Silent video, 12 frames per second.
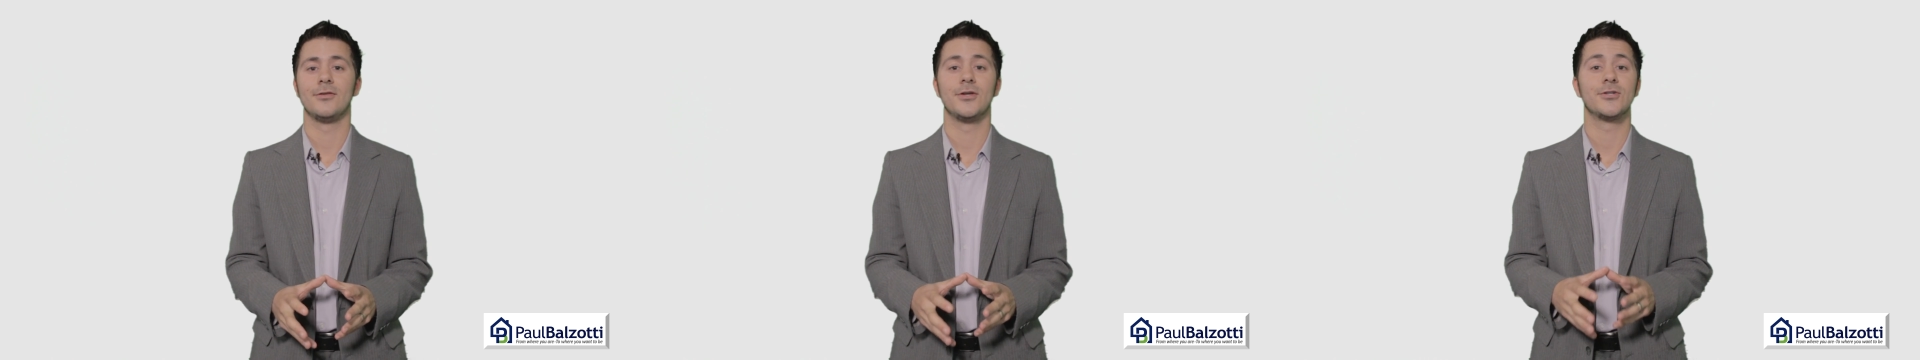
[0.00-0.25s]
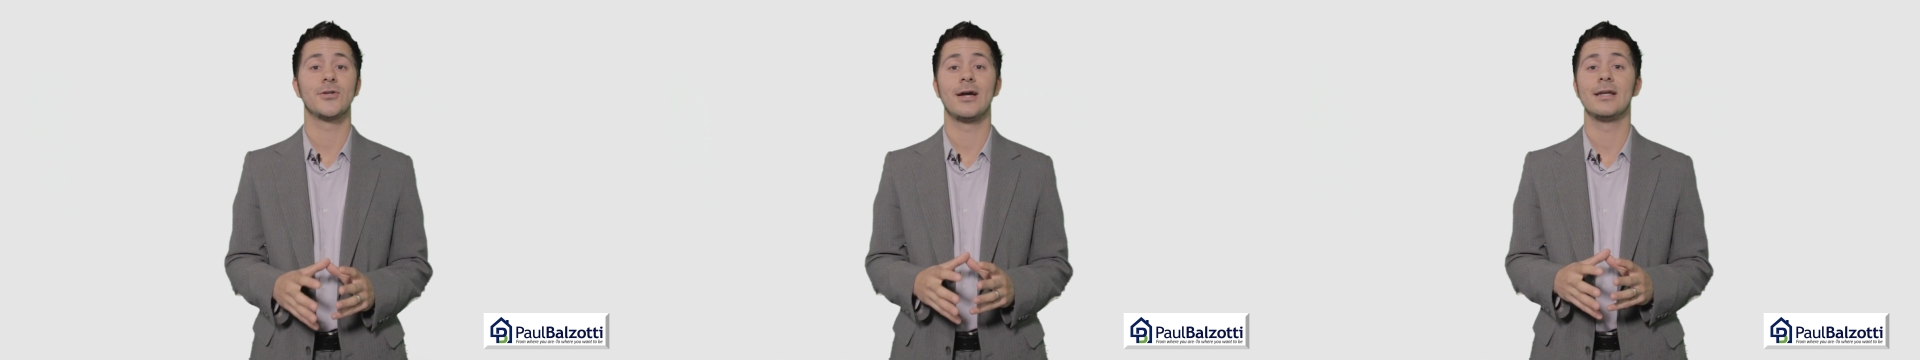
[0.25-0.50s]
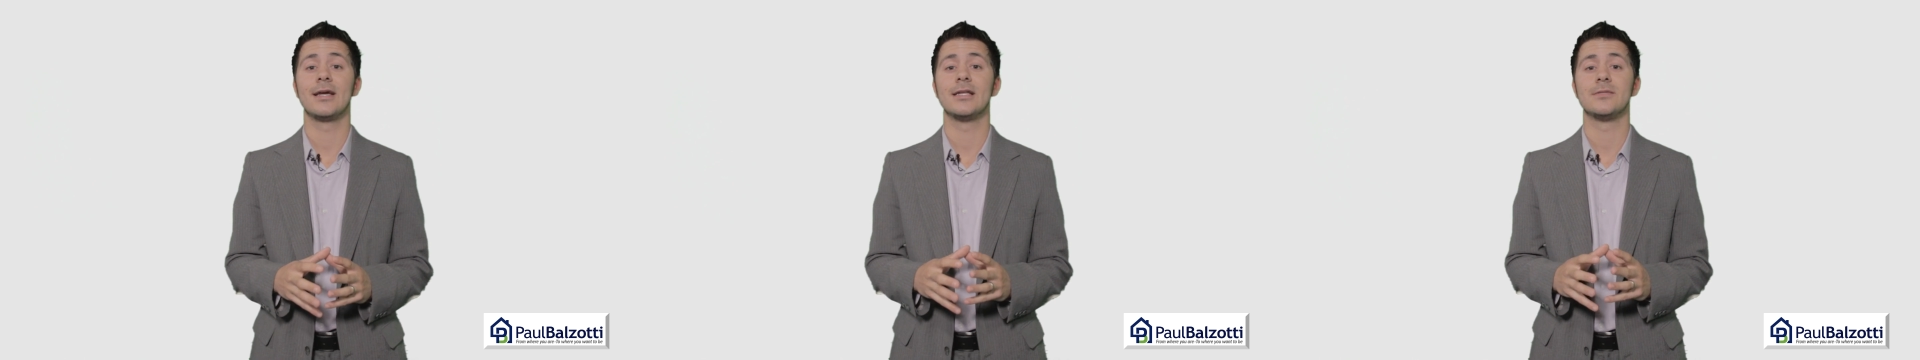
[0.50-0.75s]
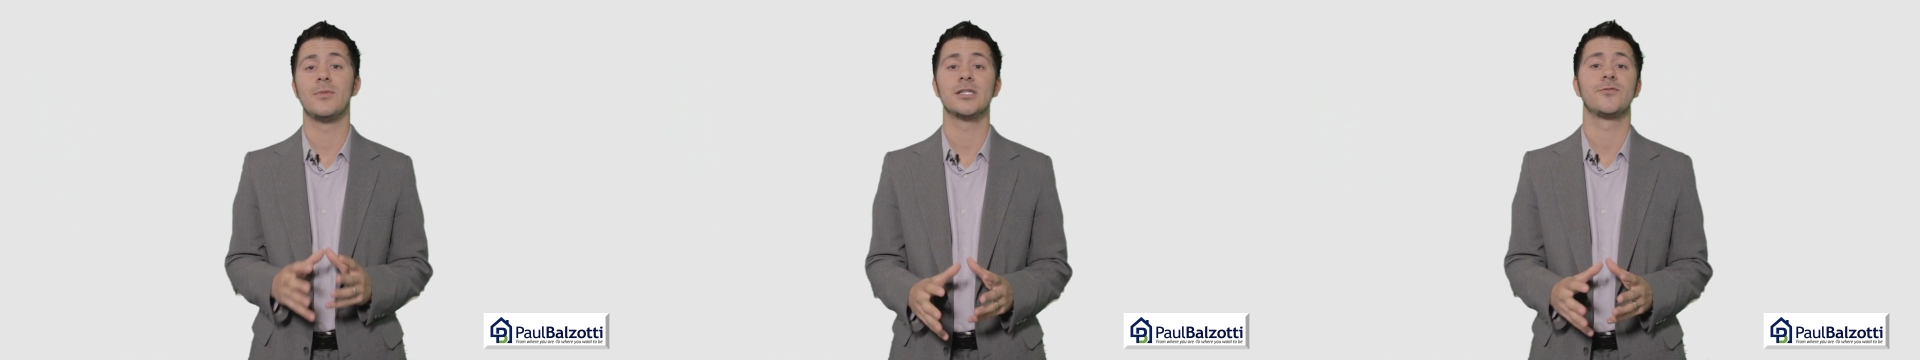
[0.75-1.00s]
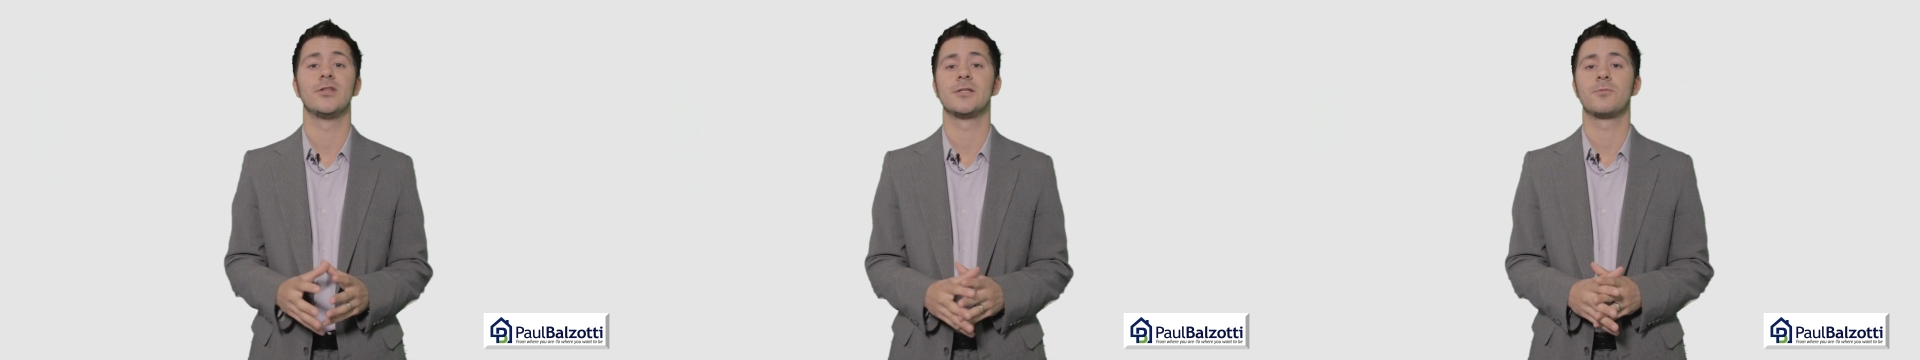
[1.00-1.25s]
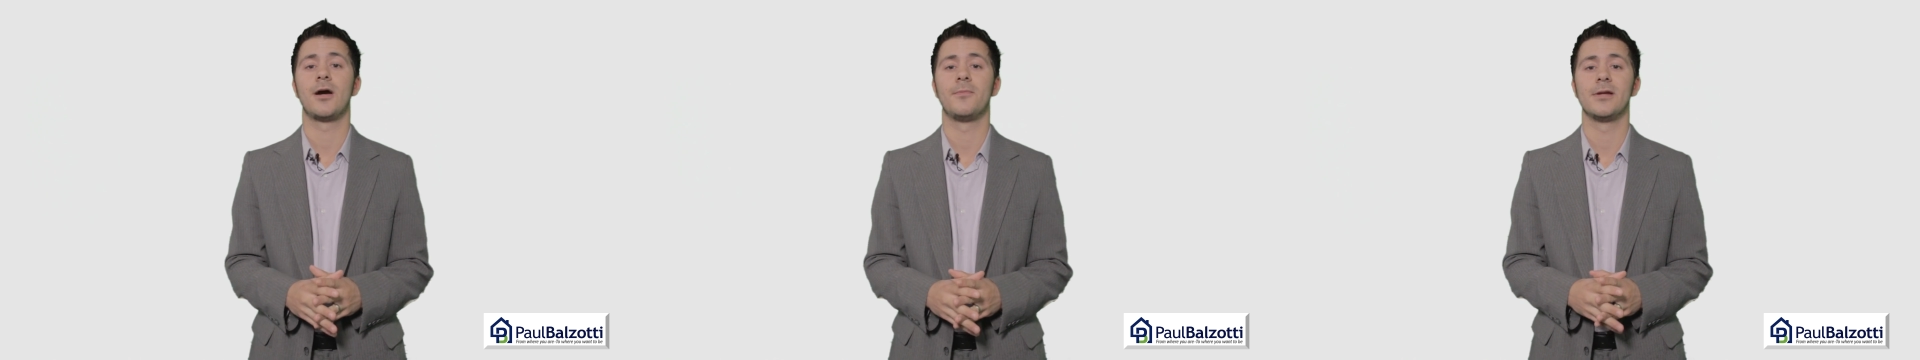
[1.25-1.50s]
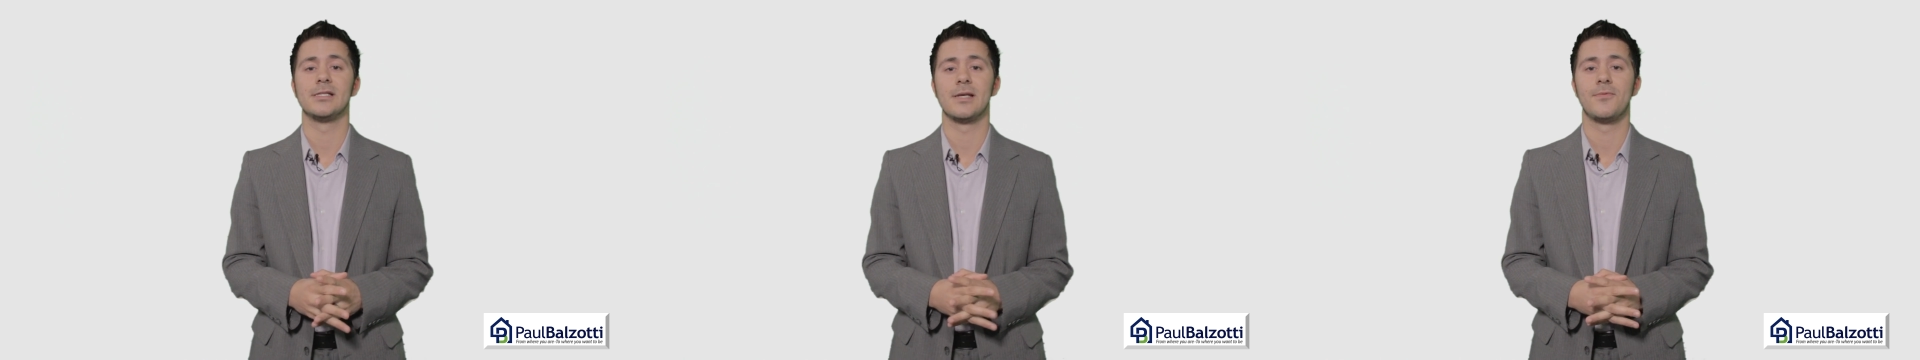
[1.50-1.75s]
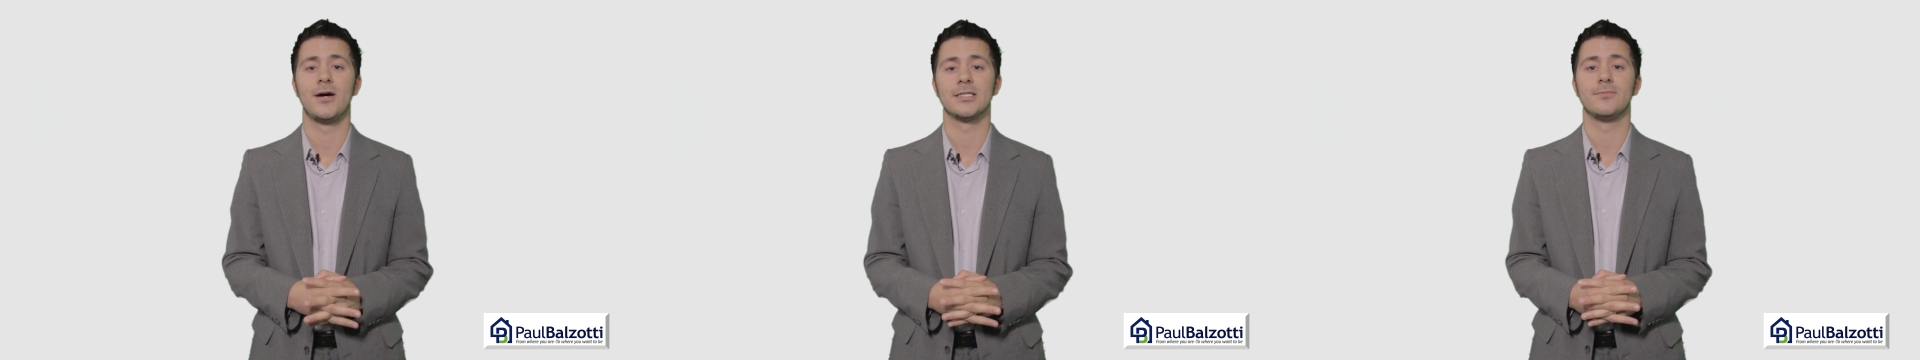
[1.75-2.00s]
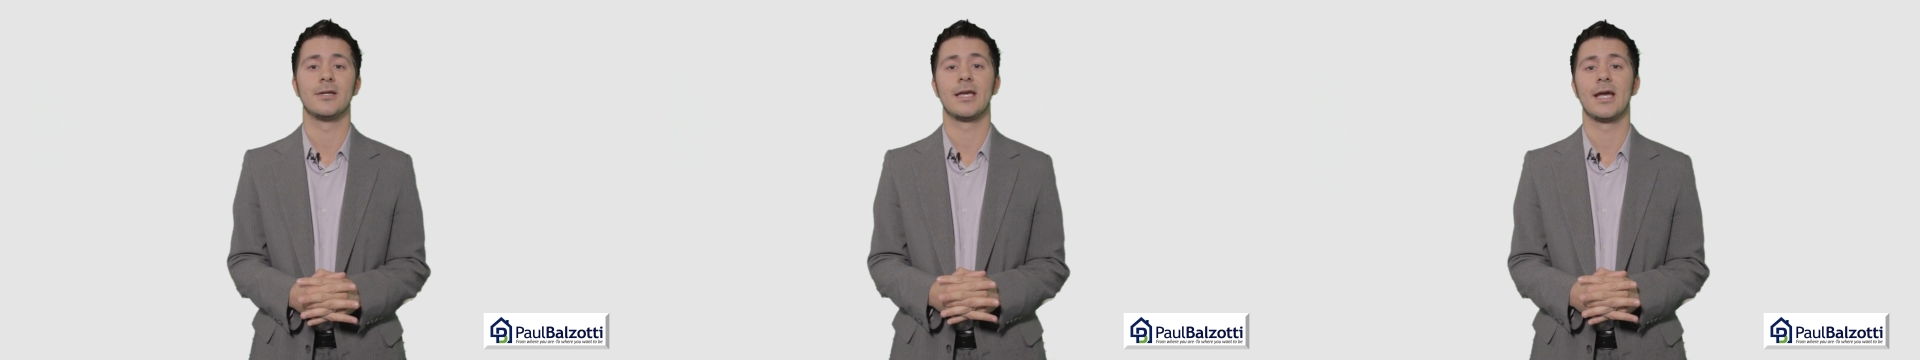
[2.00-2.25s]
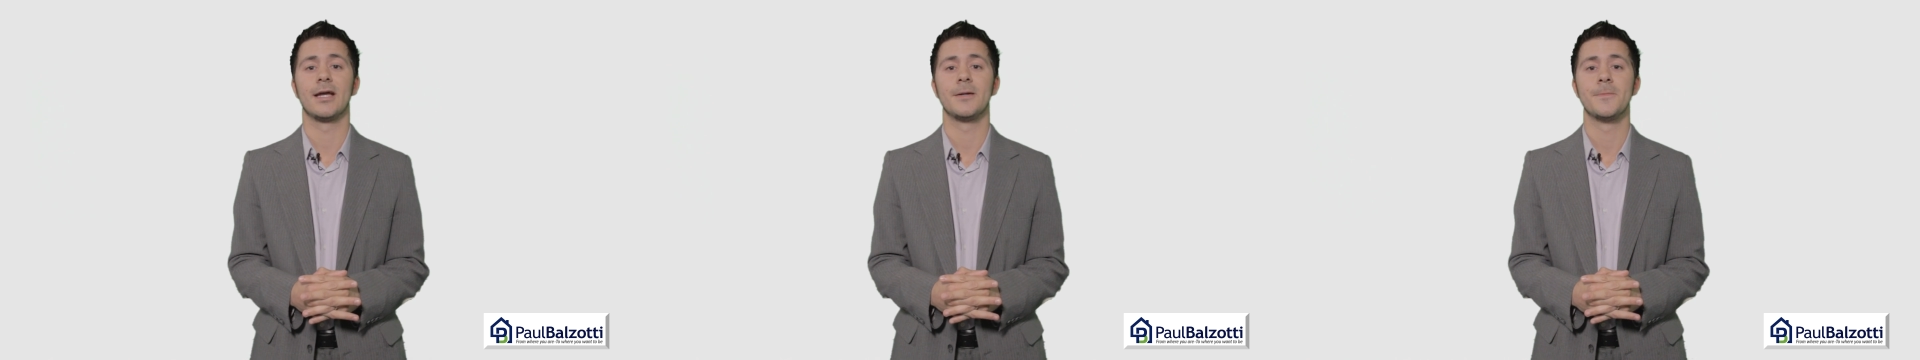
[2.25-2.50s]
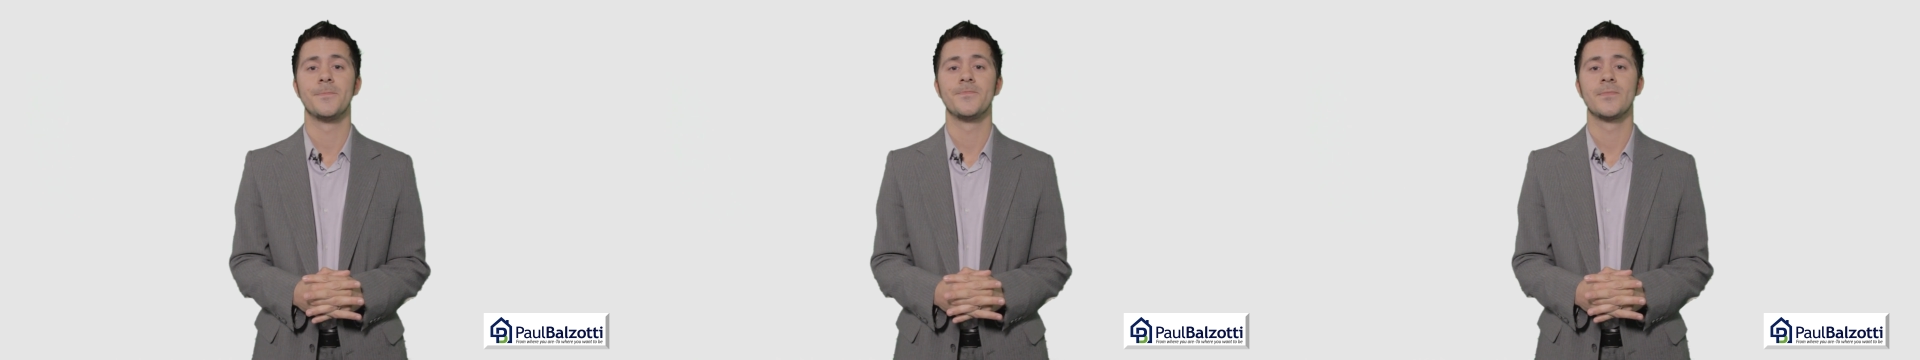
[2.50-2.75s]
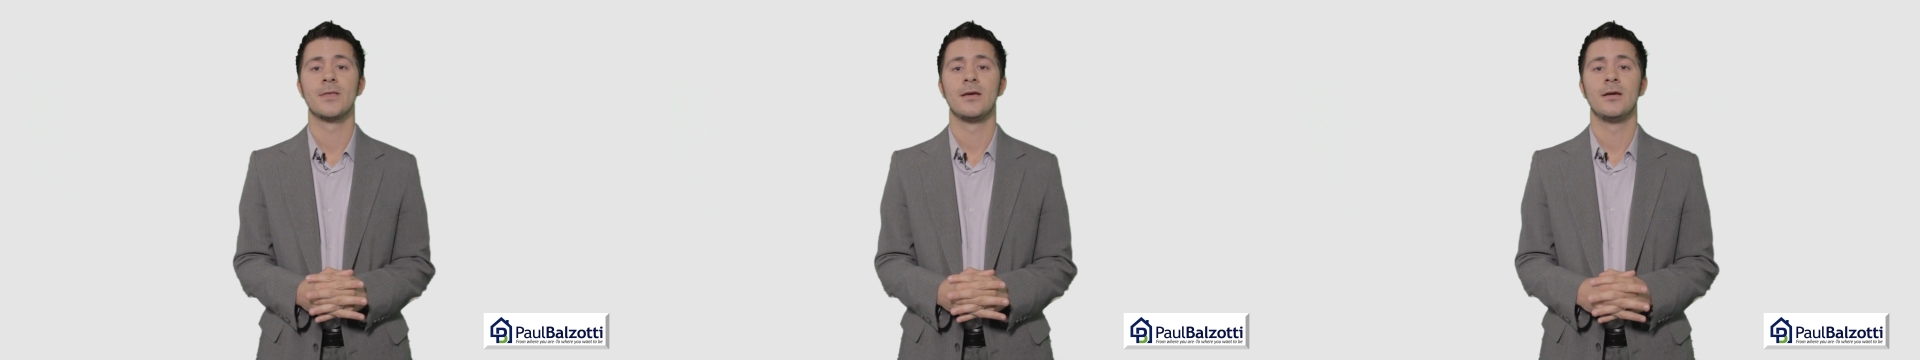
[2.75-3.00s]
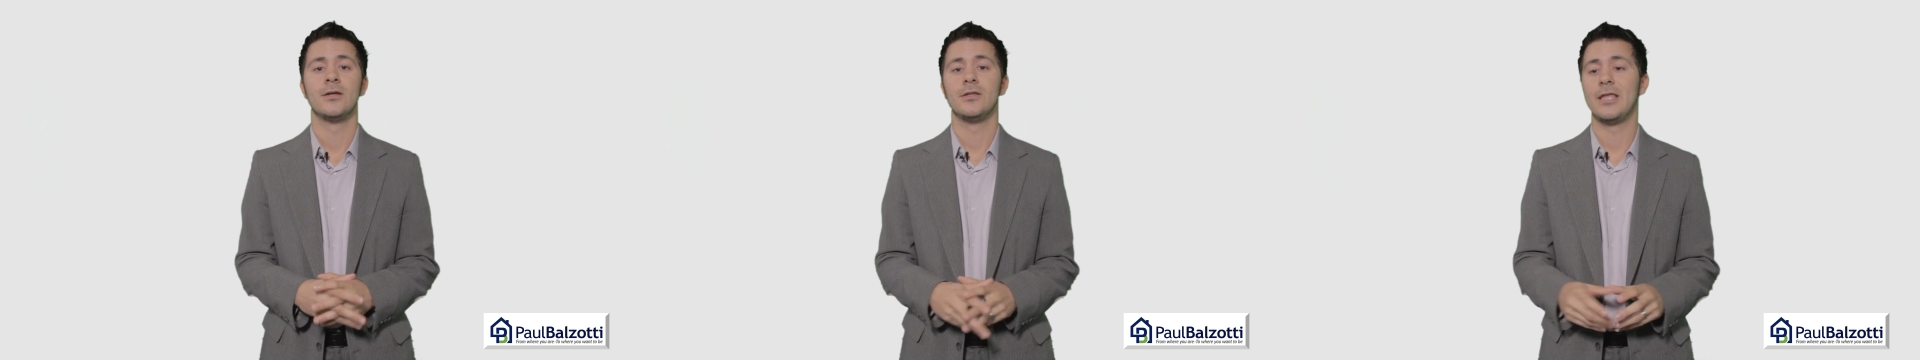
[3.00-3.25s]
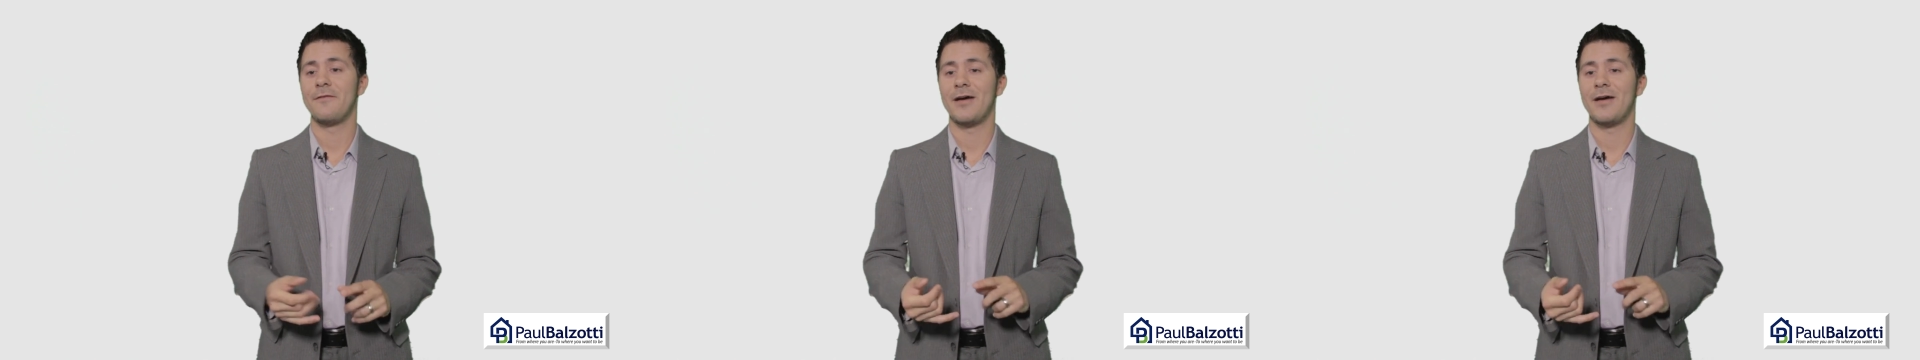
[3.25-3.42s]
They're trying to get as much for this property as they possibly can. They've